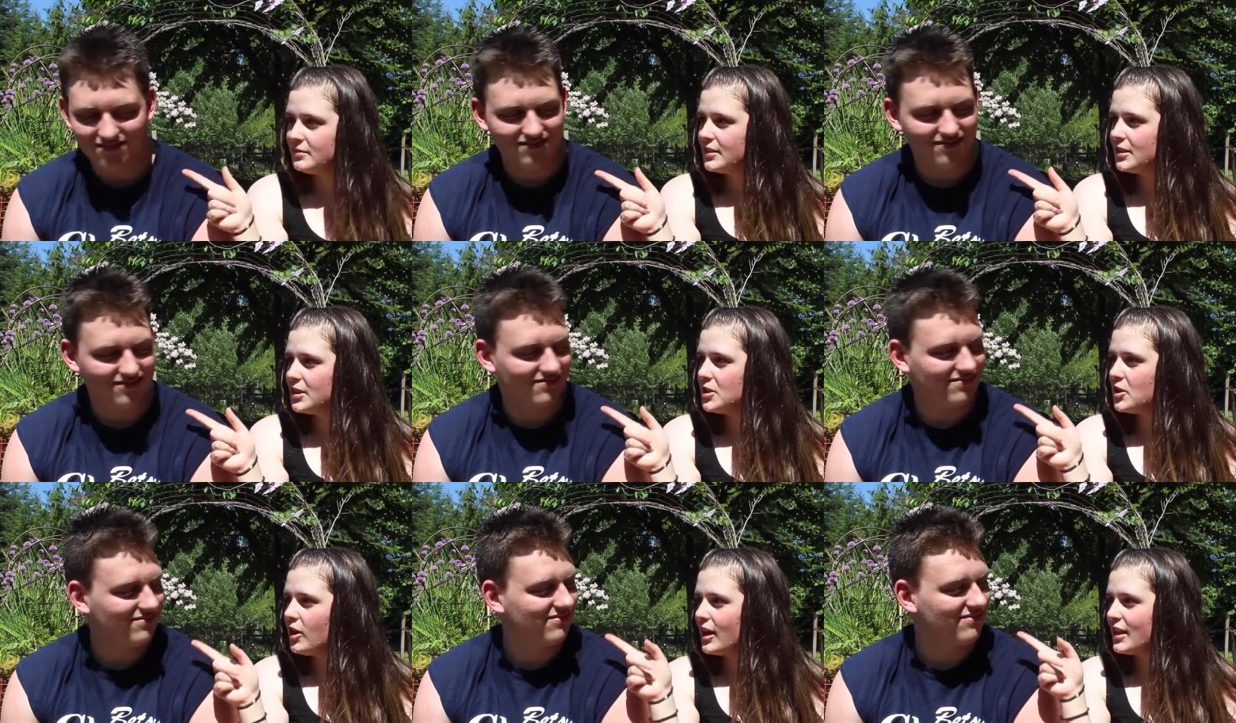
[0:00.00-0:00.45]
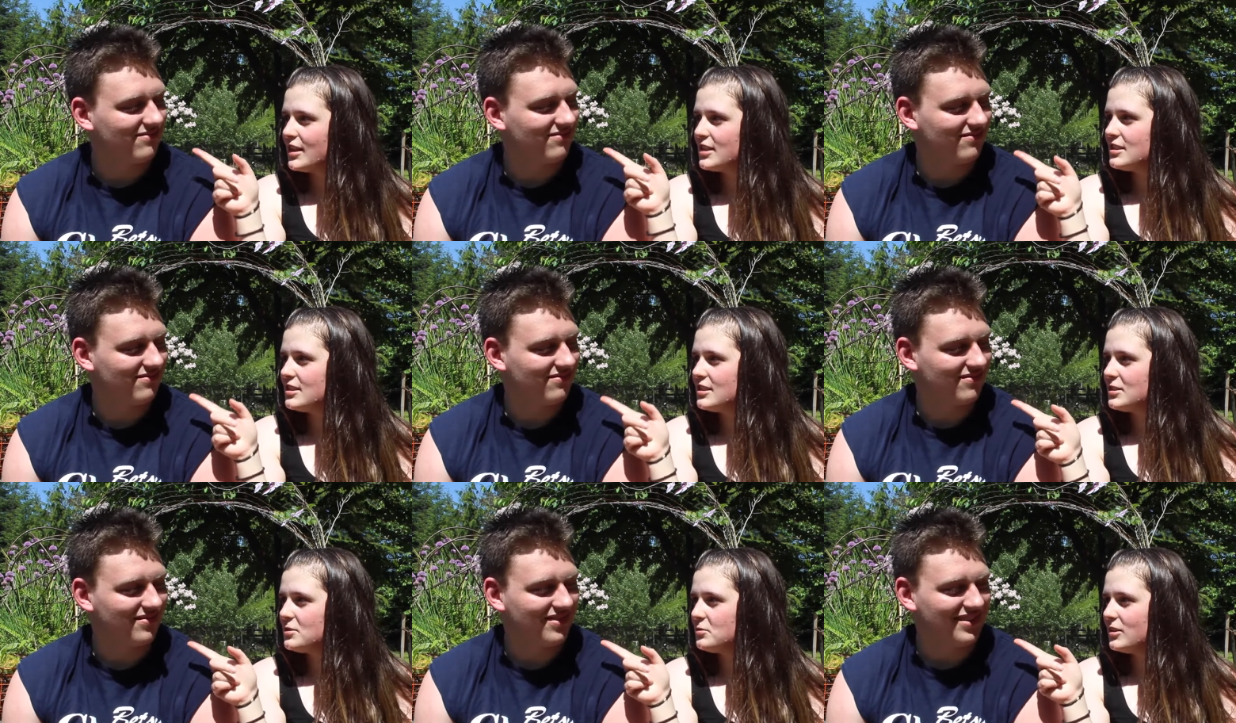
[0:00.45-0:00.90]
Speaker 1: The
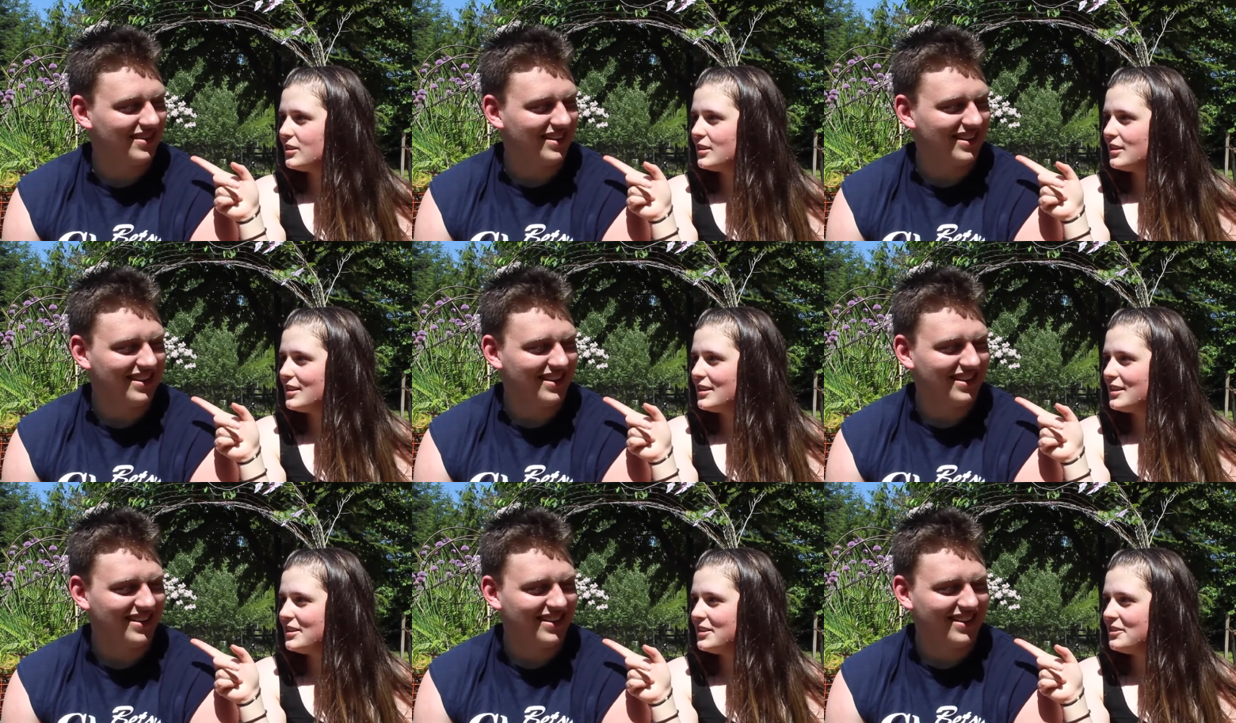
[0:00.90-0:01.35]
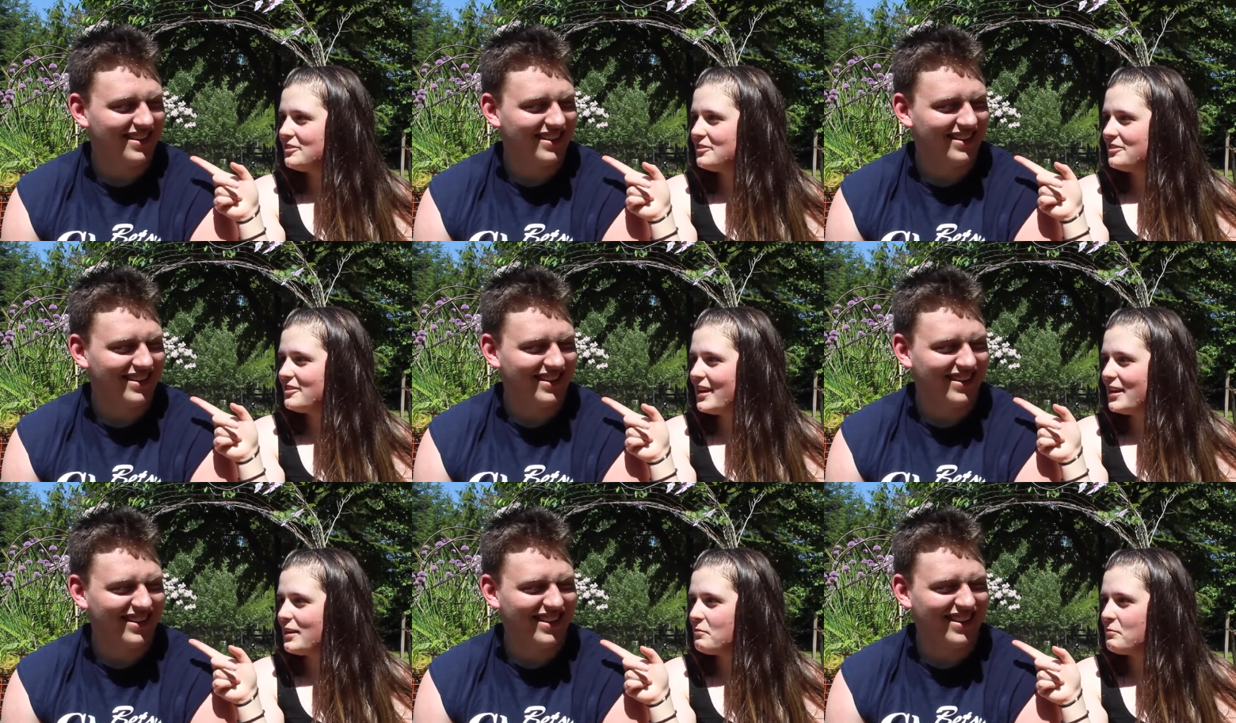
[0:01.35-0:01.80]
Nazis were getting your
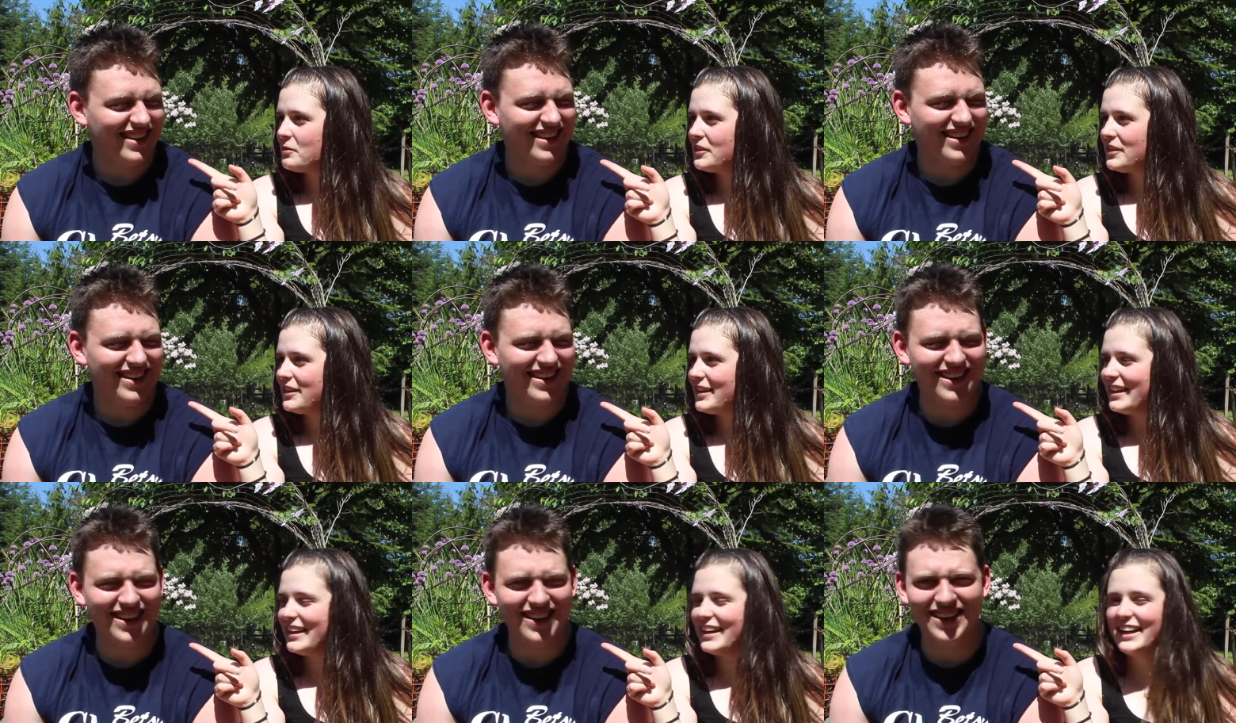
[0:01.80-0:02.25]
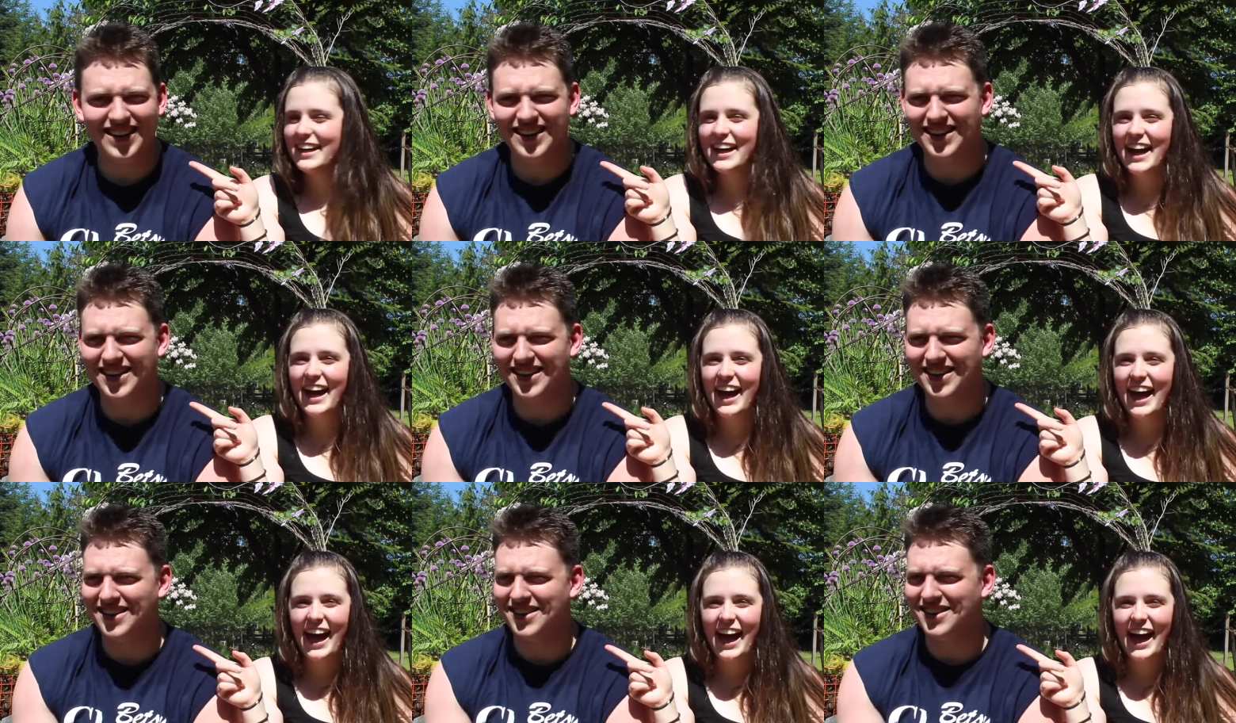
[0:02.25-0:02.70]
family.
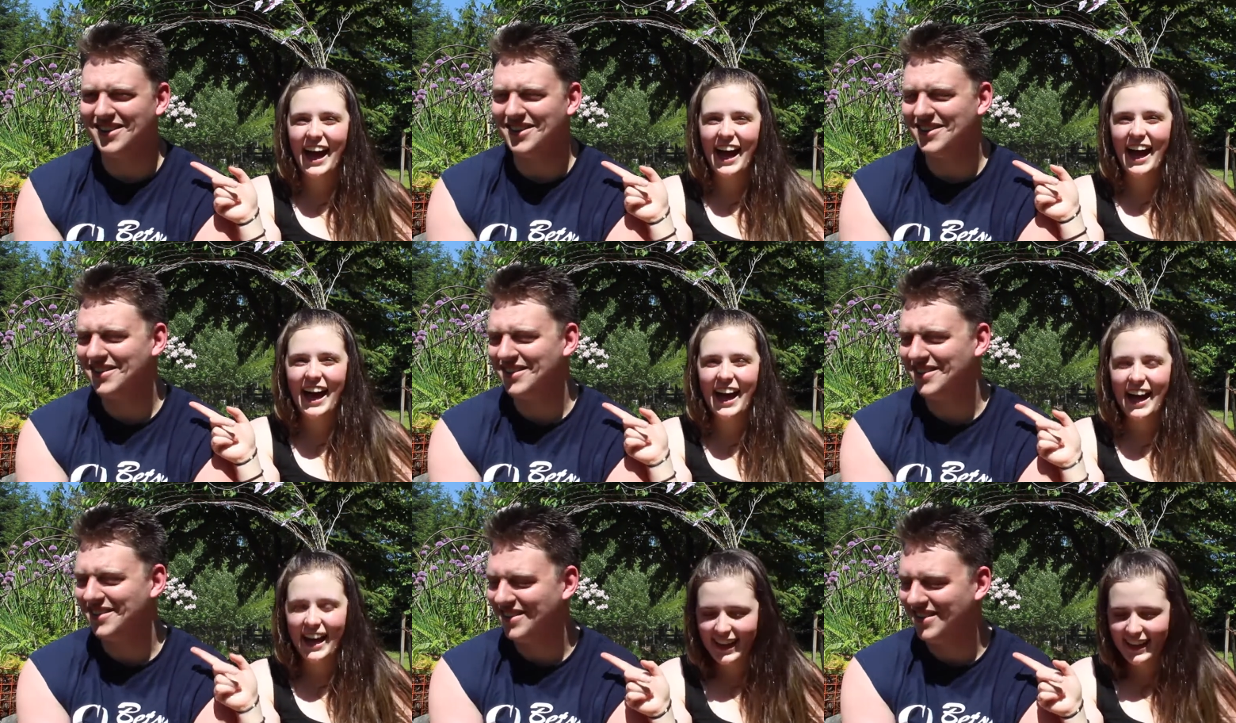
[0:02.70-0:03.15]
Oh,